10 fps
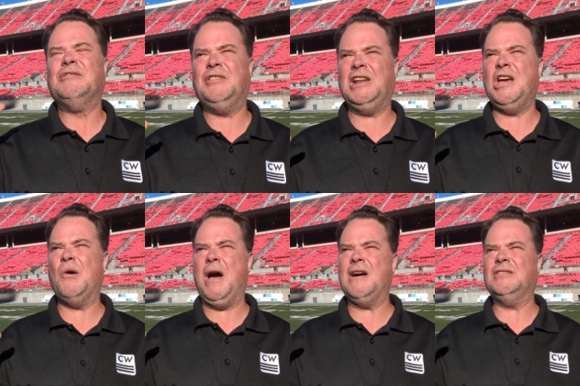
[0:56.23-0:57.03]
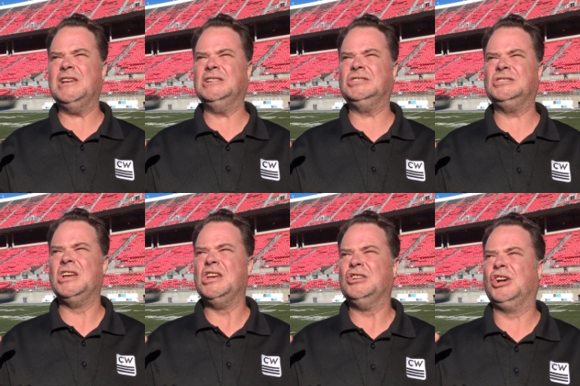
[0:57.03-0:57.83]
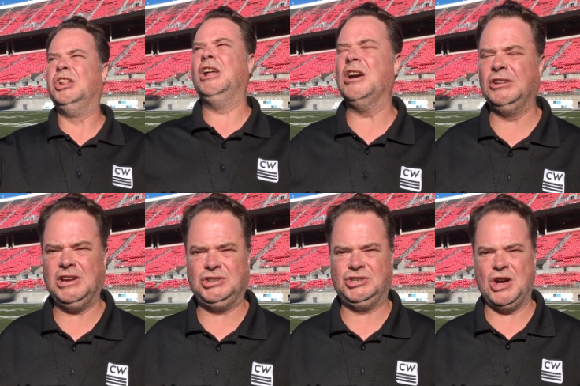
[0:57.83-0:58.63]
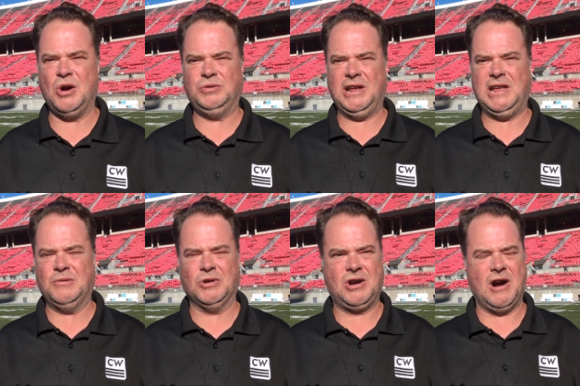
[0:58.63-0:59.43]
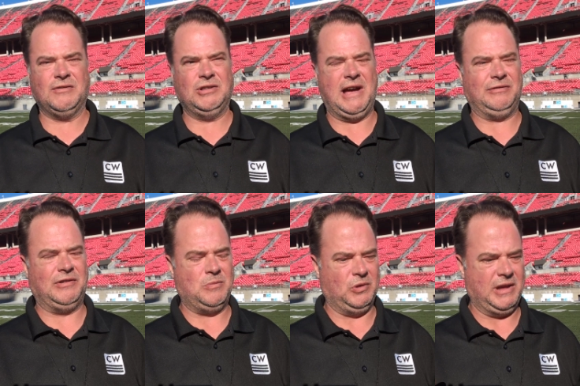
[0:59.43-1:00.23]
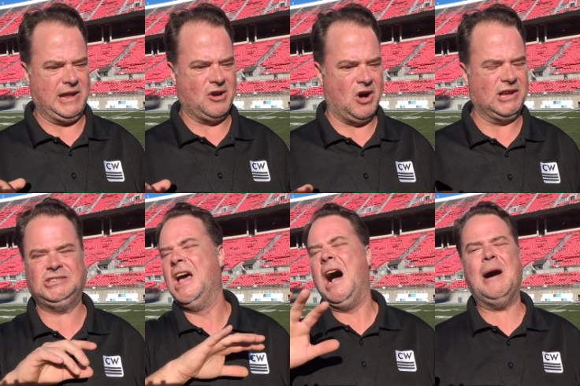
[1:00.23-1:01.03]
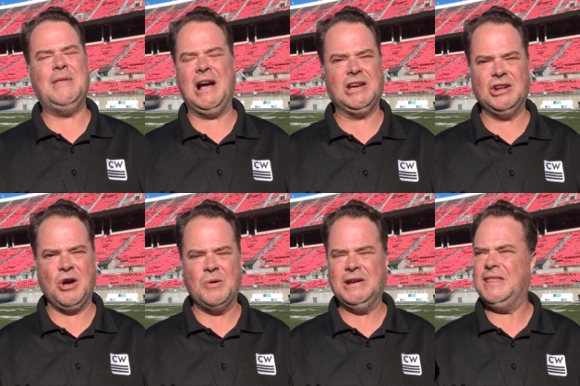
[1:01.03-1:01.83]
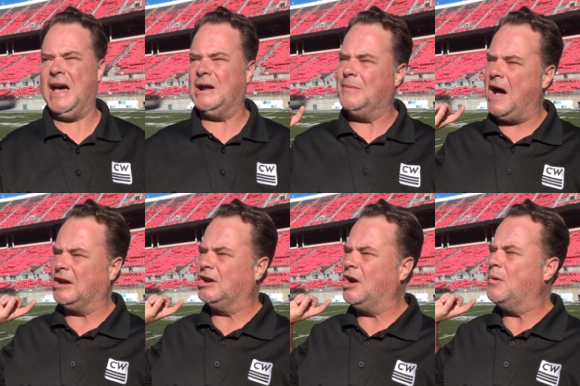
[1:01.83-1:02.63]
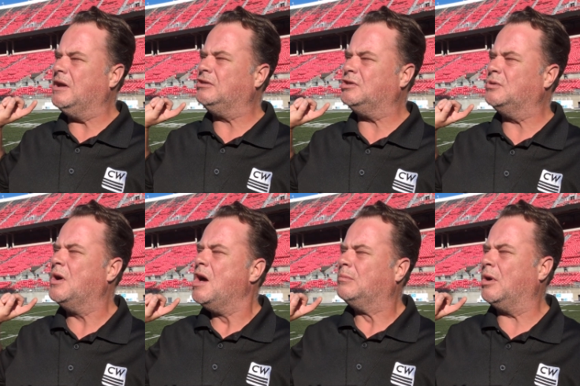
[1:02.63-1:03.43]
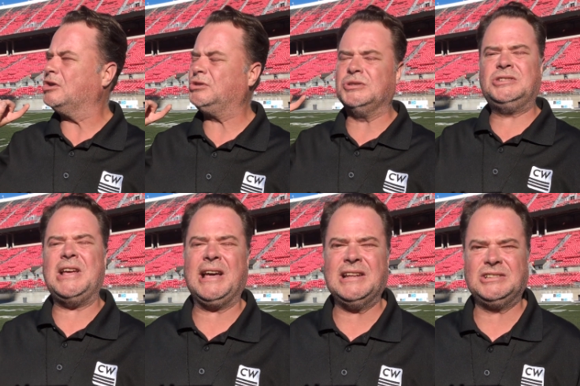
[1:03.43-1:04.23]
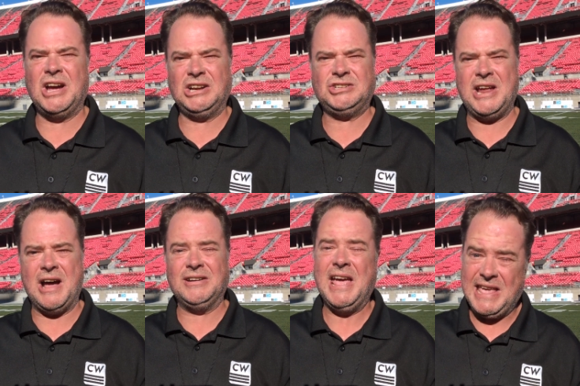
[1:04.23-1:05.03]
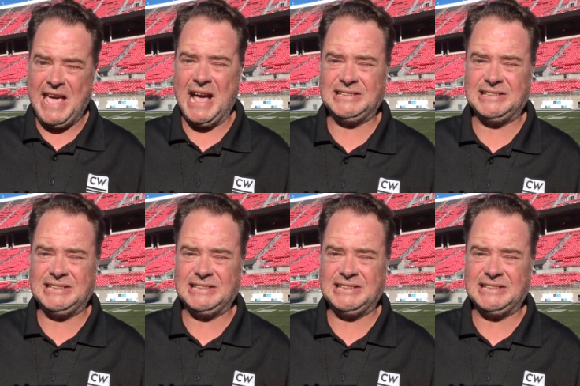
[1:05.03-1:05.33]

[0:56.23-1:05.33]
video evidence clearly showed that he recovered that fumble that he caused. I'm not going to go into that. I'm not going to go into Marshall's second touchdown. Yeah,